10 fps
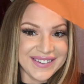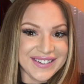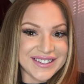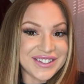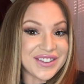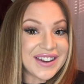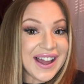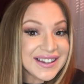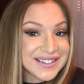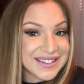So the
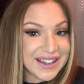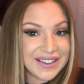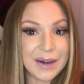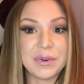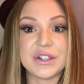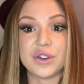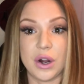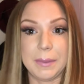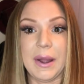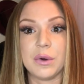next thing that I'm going to
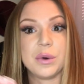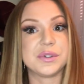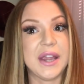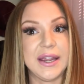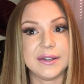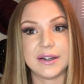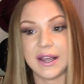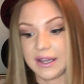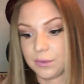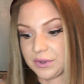talk about goes hand in
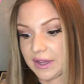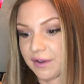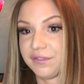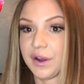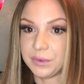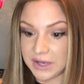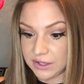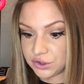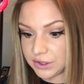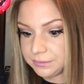hand with that
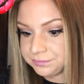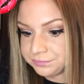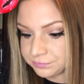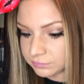foundation.